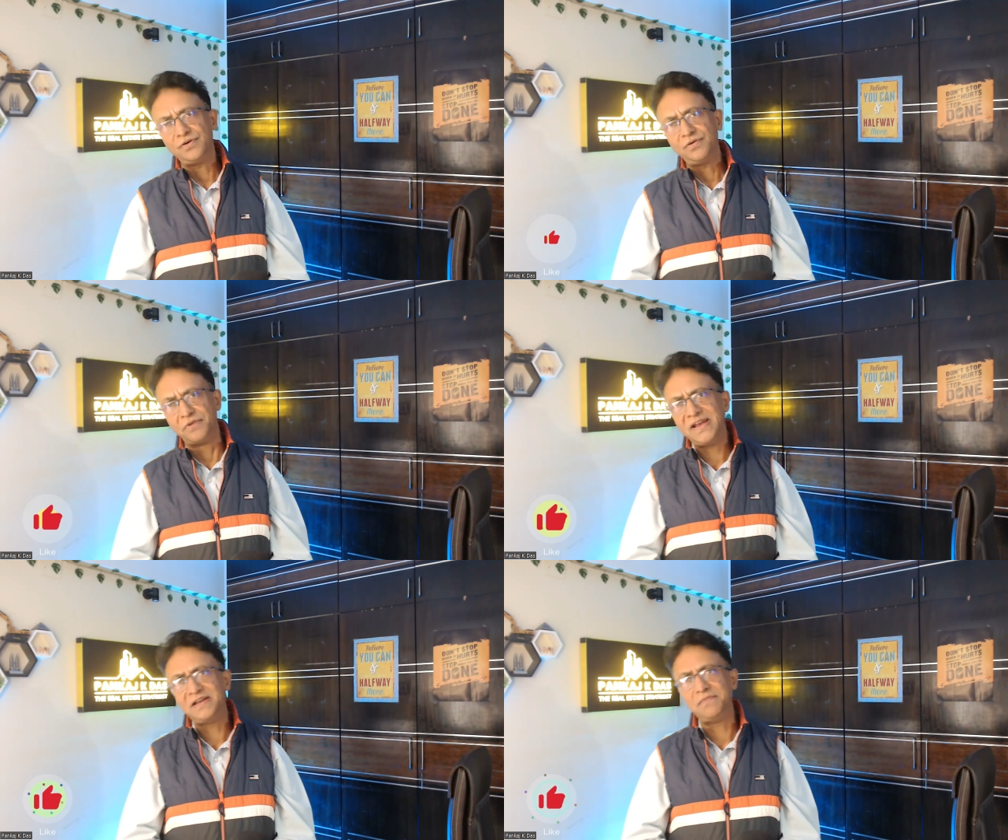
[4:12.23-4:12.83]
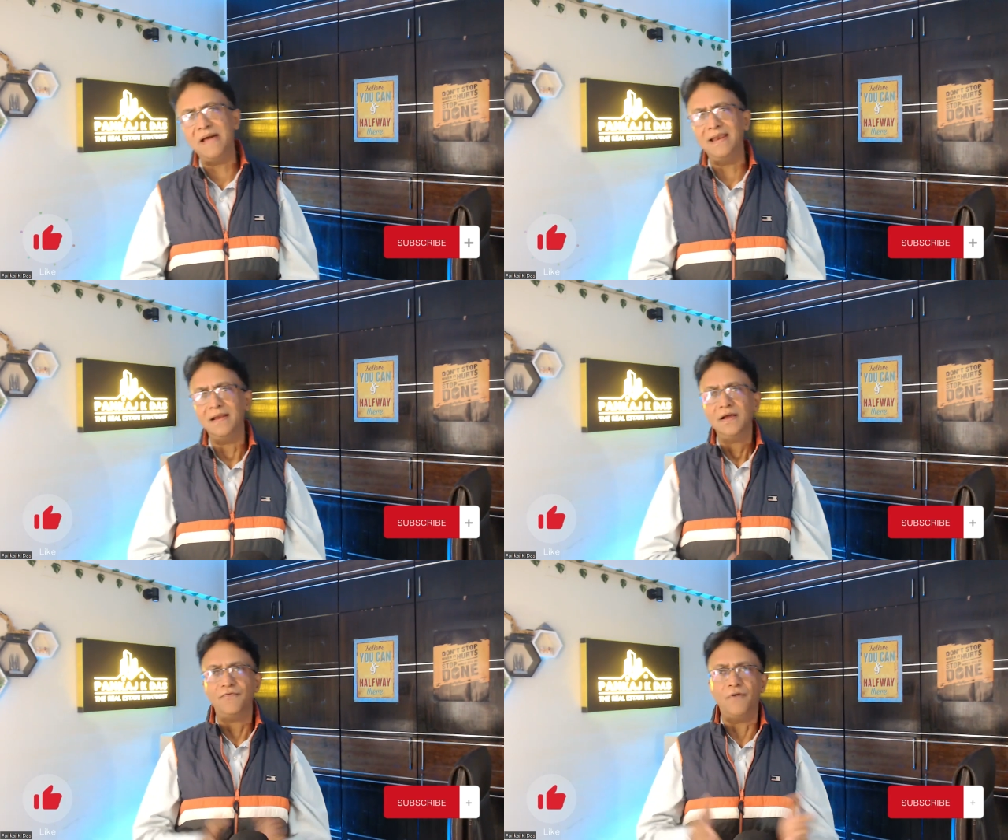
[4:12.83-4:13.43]
ring the bell
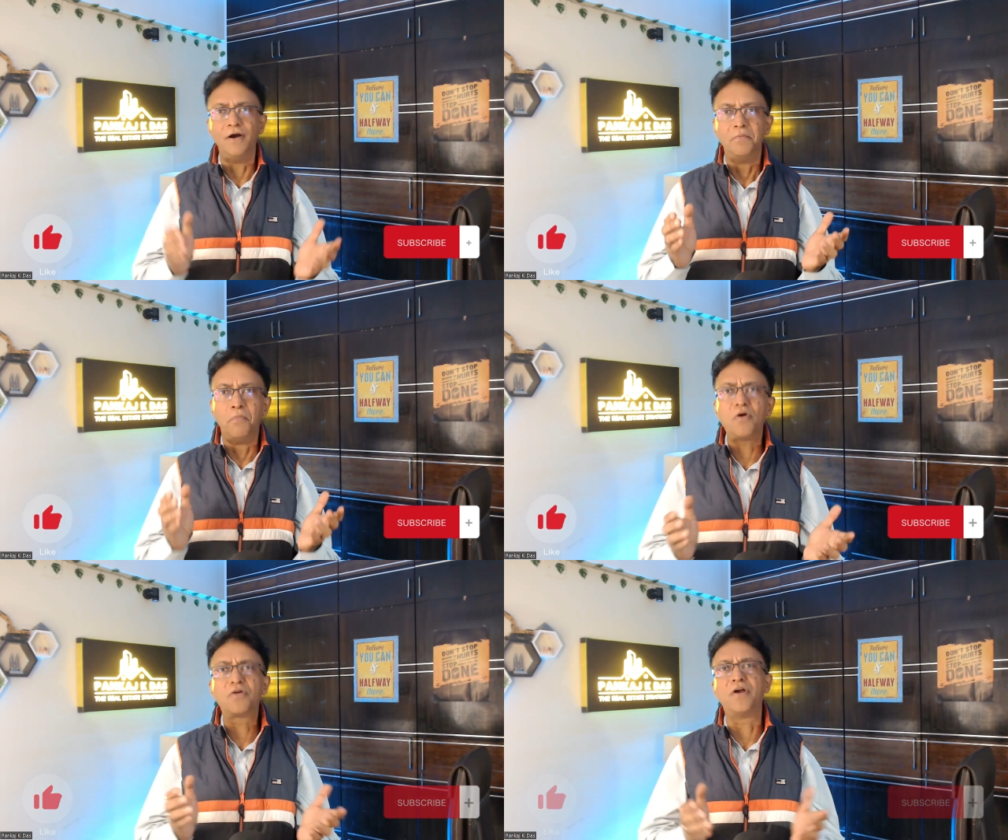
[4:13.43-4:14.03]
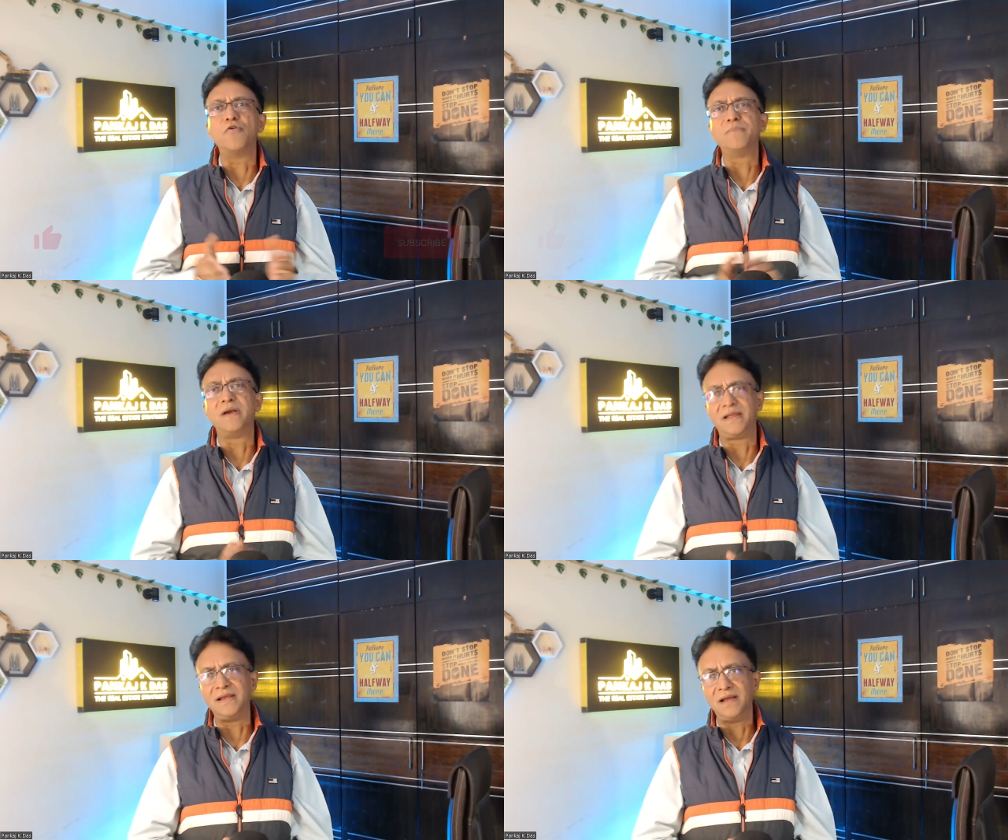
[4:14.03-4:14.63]
for more
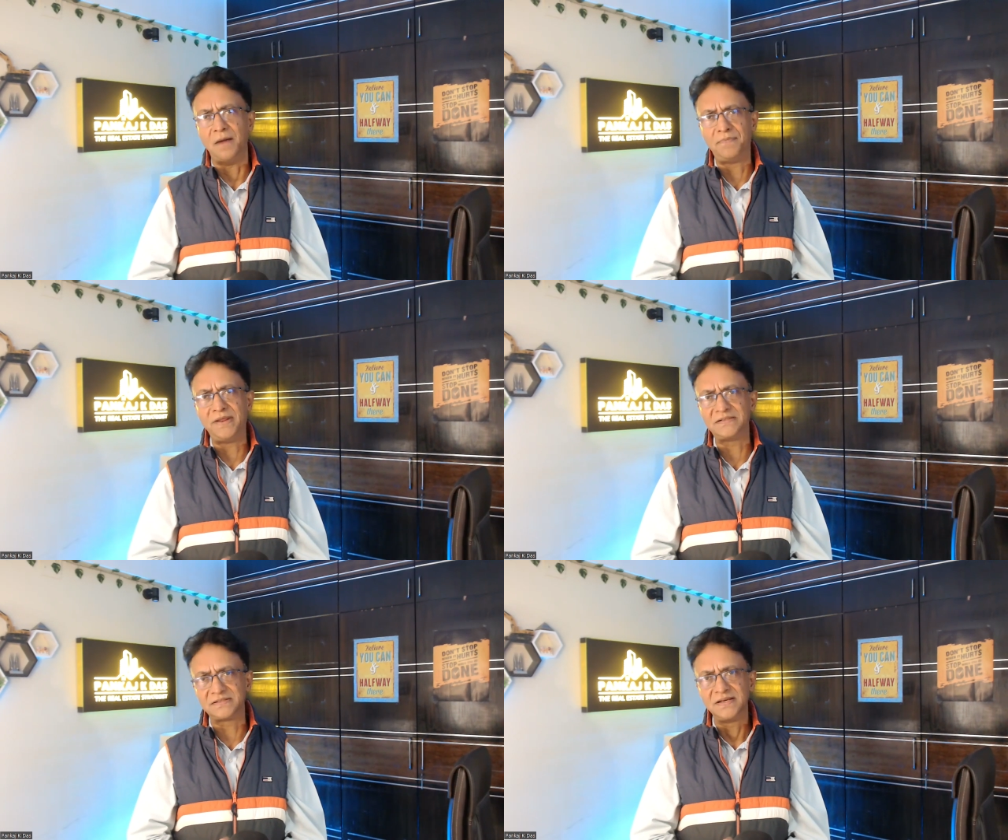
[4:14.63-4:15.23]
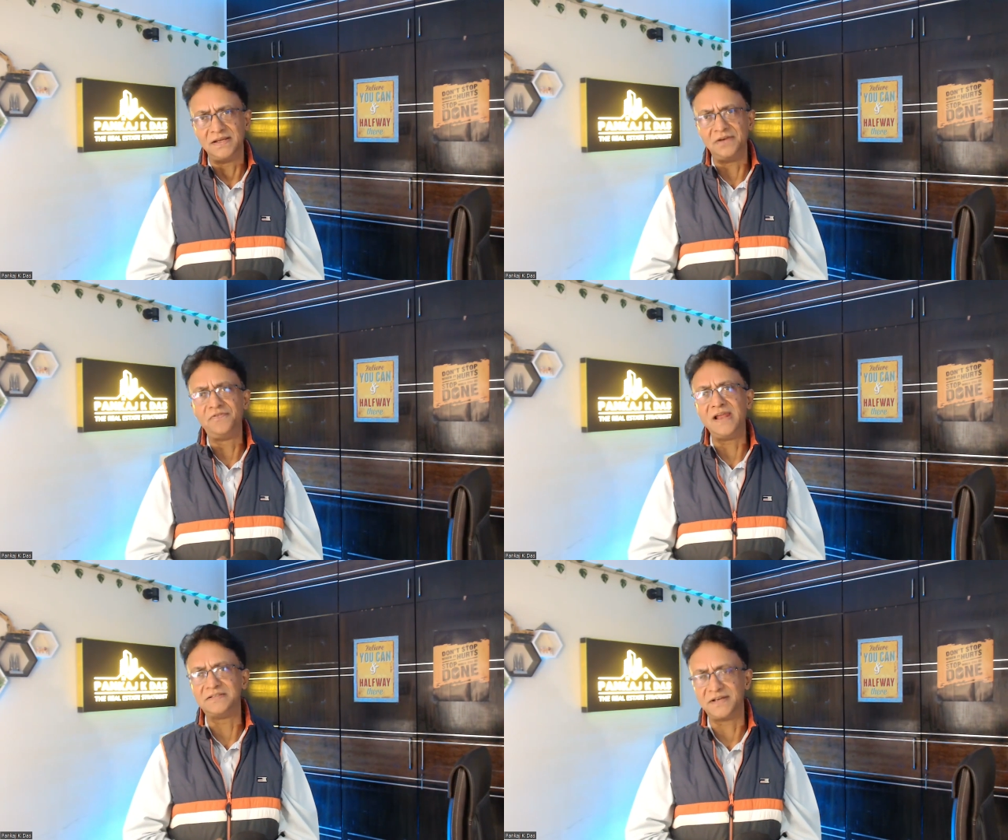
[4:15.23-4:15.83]
groundbreaking updates in
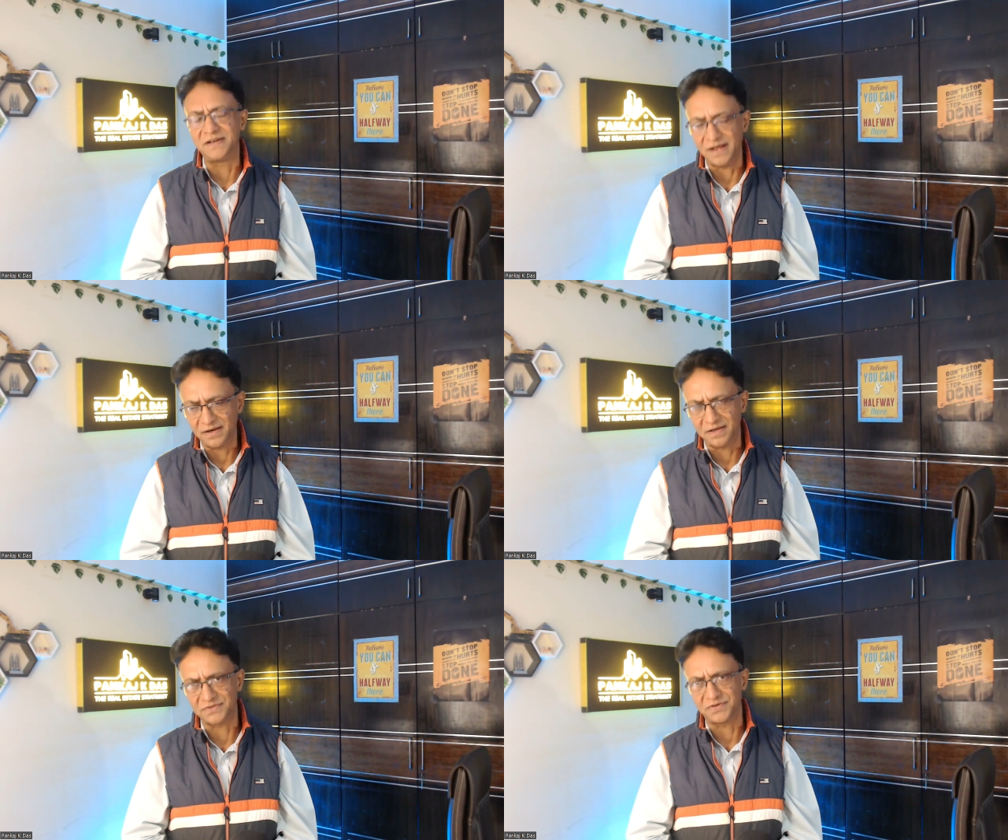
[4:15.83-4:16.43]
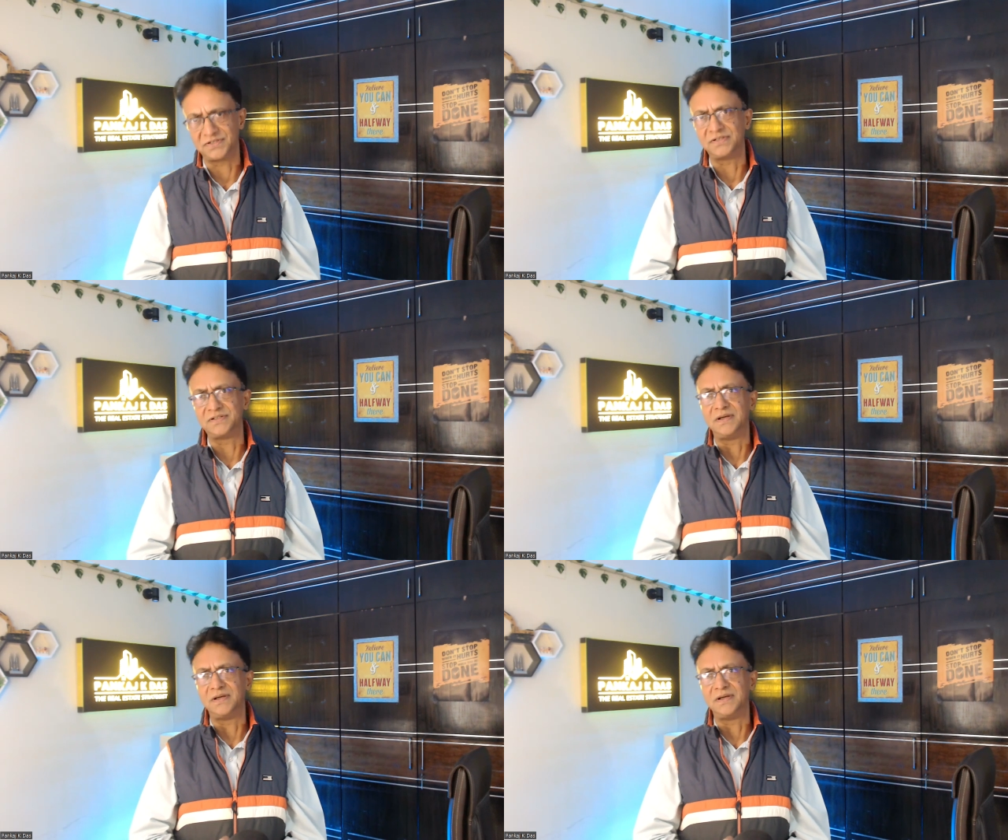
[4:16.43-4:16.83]
real estate and construction.